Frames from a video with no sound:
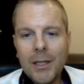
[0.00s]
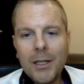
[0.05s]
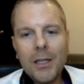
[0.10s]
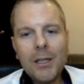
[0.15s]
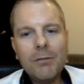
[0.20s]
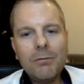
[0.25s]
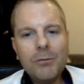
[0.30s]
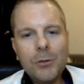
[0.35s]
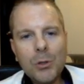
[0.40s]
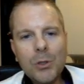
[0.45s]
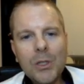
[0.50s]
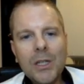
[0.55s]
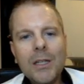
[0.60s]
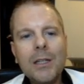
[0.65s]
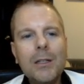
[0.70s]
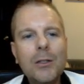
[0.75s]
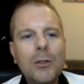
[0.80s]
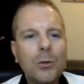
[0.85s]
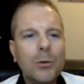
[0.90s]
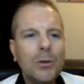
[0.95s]
If you get
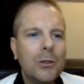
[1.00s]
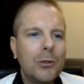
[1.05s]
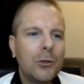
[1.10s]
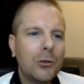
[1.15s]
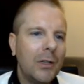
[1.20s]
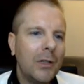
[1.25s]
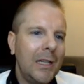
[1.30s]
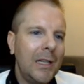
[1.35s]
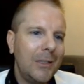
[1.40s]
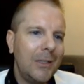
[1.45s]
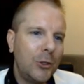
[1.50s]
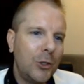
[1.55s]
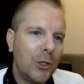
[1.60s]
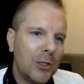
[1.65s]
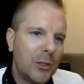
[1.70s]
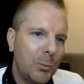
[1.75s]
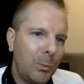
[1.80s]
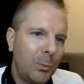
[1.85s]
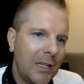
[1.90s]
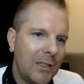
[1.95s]
into a trade
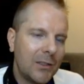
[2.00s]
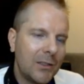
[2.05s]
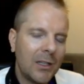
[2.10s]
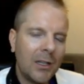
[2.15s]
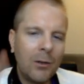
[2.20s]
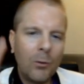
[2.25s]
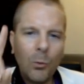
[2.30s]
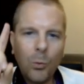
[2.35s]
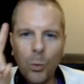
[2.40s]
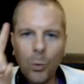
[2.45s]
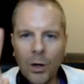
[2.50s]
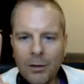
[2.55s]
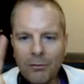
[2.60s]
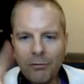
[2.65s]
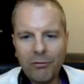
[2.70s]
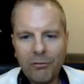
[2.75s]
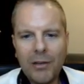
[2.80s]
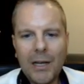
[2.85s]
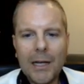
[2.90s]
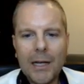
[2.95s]
just based on one
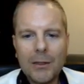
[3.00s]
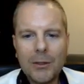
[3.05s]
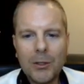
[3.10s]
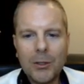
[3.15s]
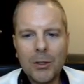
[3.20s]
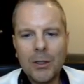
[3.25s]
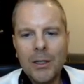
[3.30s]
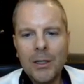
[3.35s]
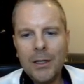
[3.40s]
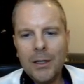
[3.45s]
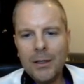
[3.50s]
factor,